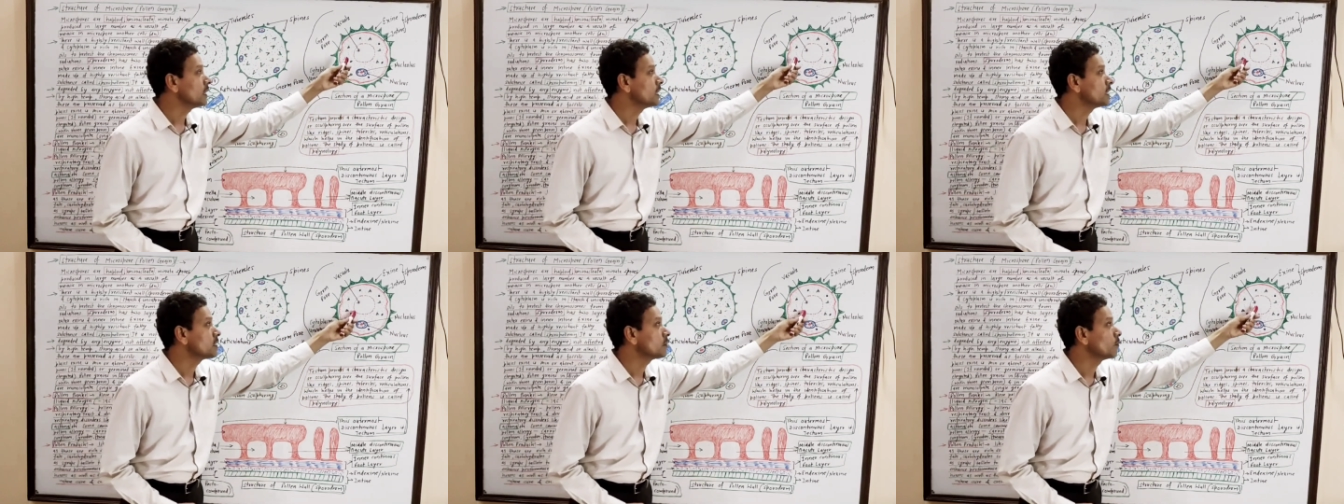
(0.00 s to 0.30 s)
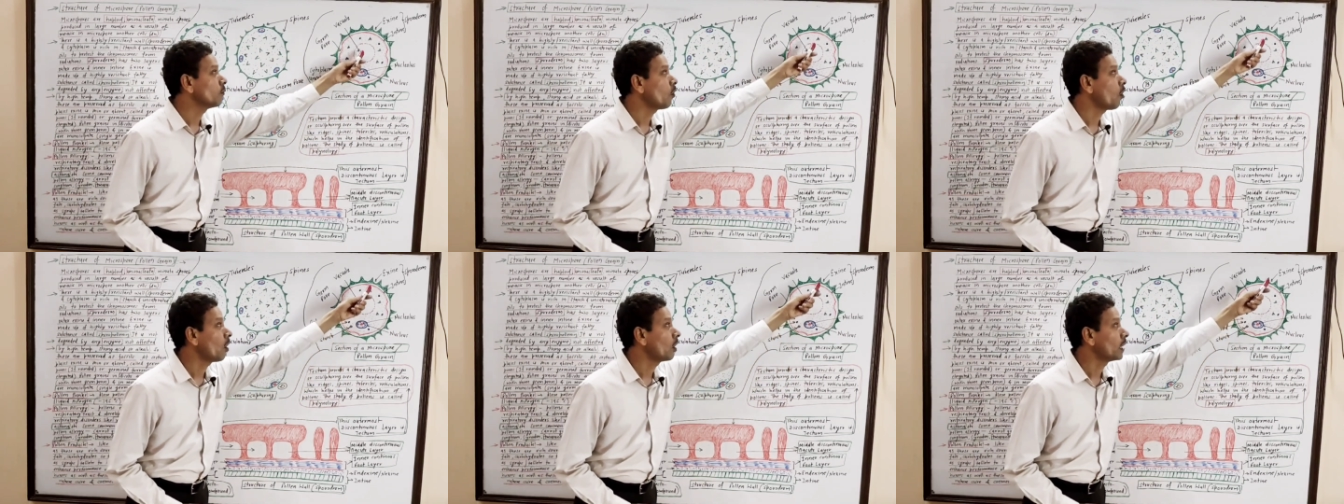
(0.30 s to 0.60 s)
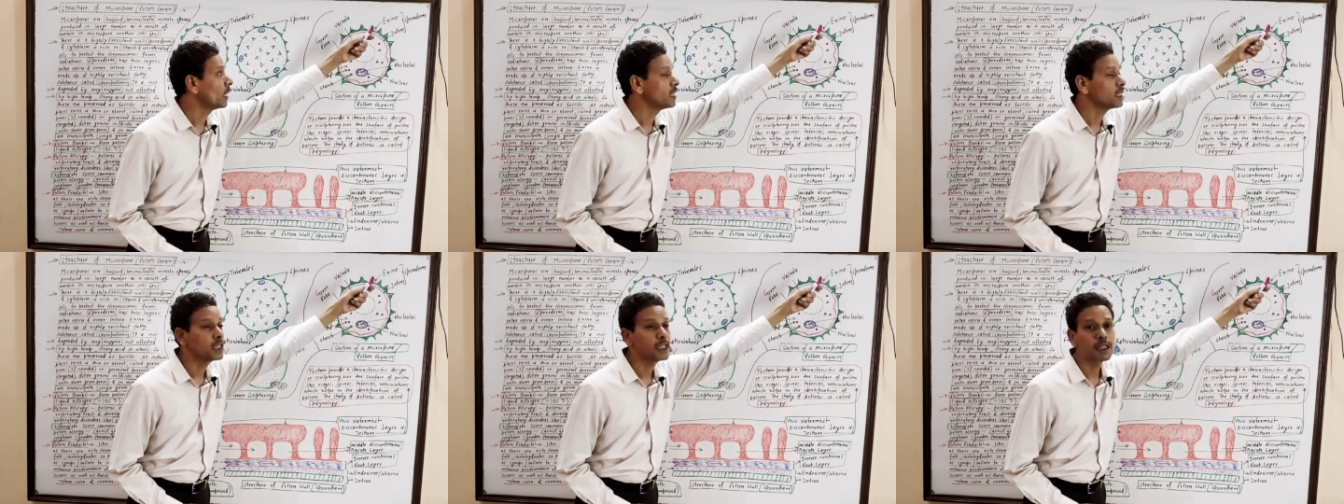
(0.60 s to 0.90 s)
Its
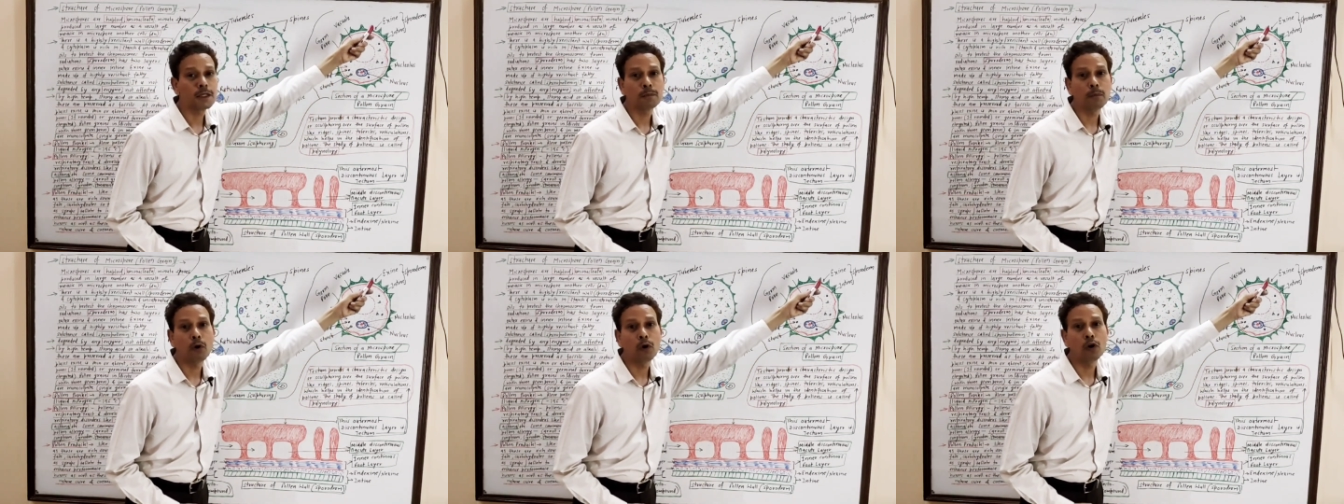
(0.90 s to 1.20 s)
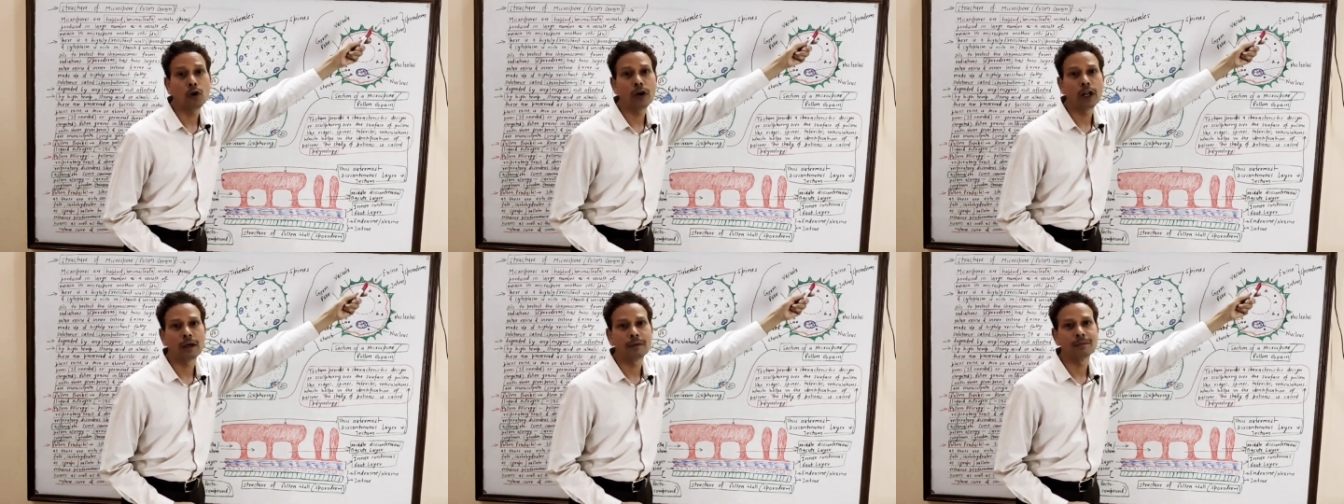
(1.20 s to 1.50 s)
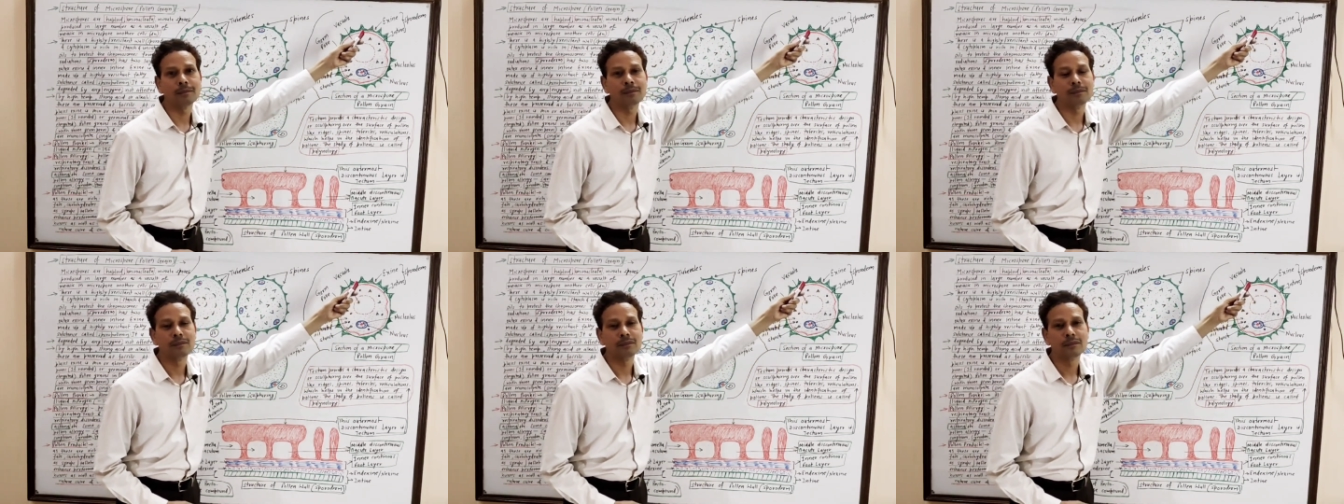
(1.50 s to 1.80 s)
wall is
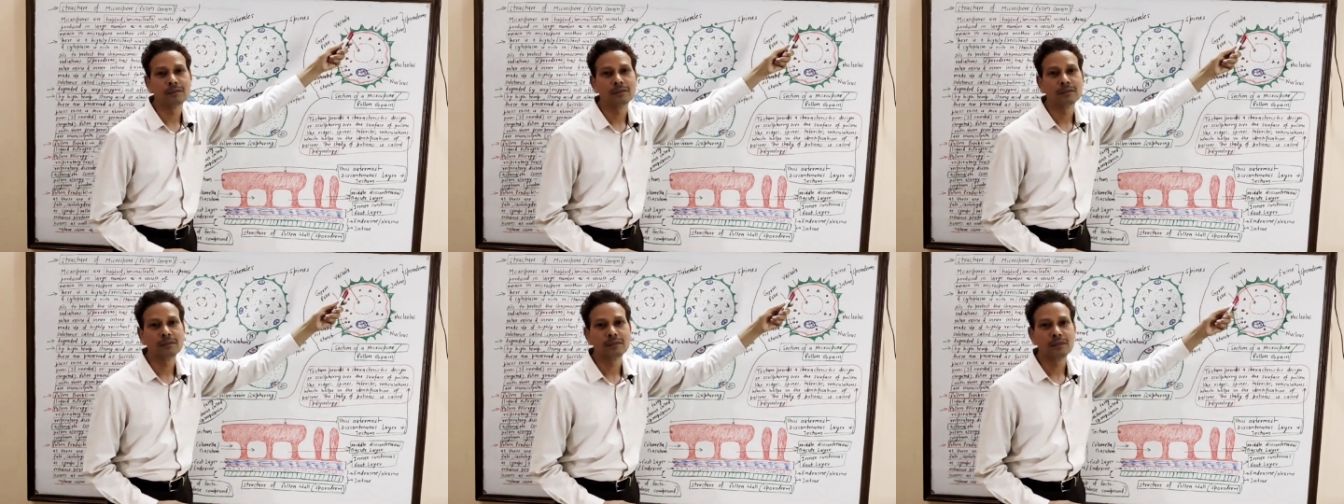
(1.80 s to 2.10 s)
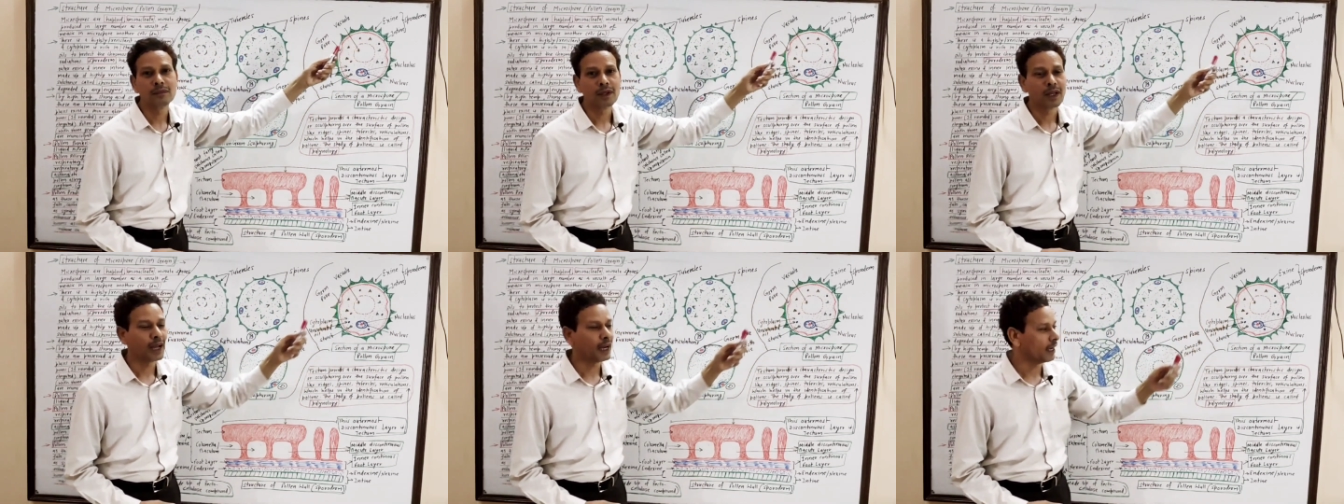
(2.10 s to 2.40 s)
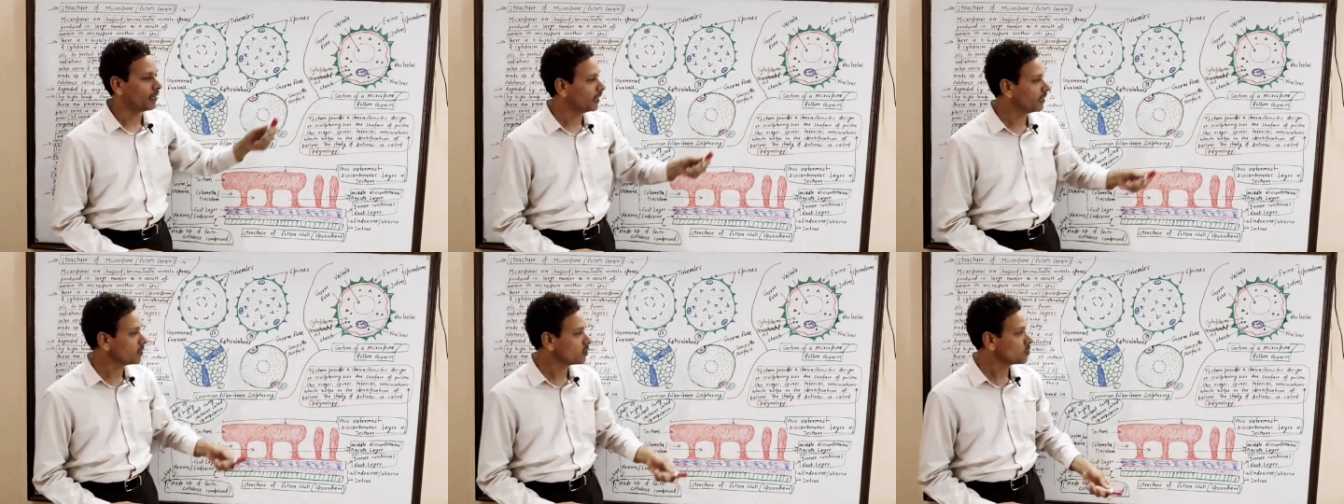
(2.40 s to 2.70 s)
sporoderm.
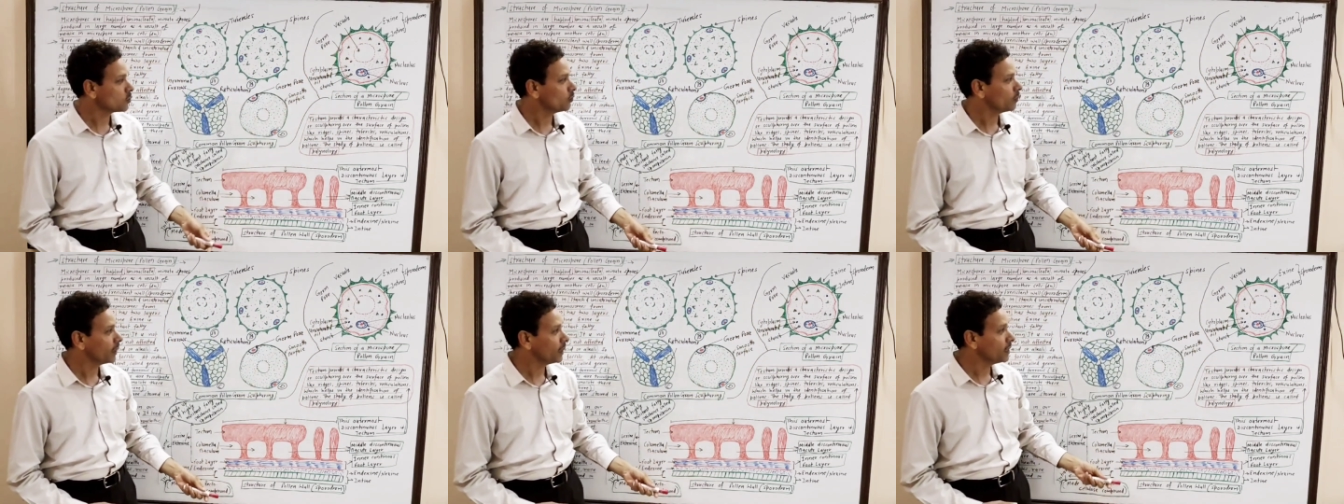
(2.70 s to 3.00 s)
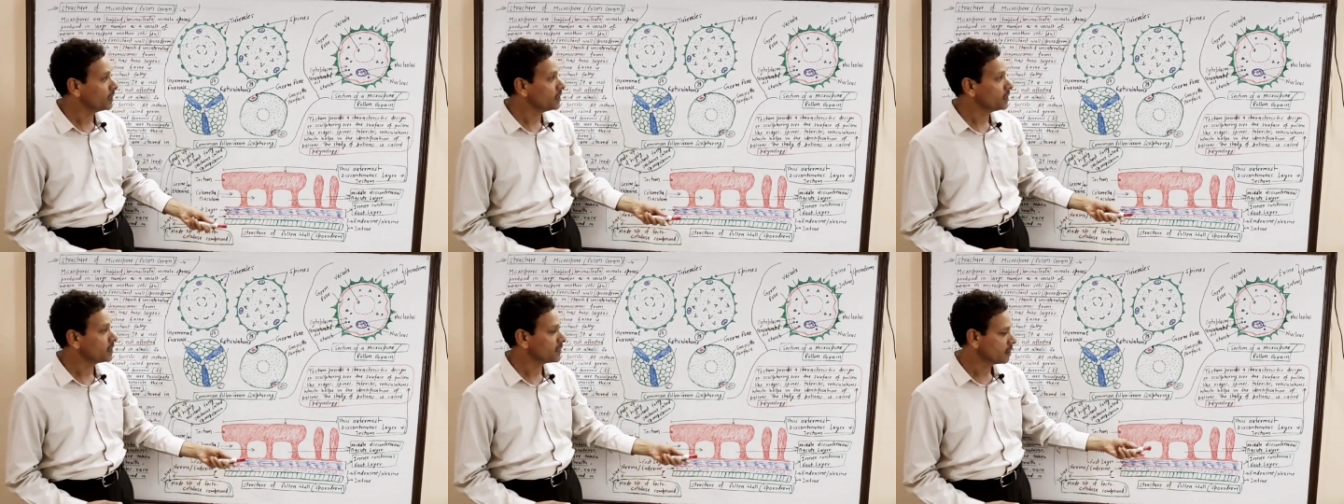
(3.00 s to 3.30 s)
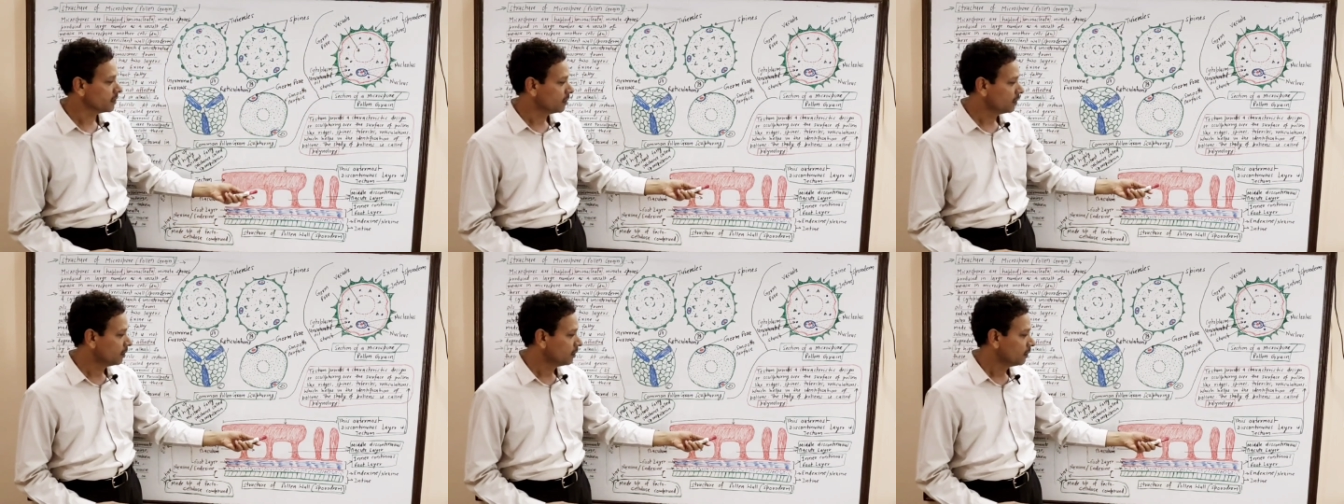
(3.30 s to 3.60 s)
And dear students,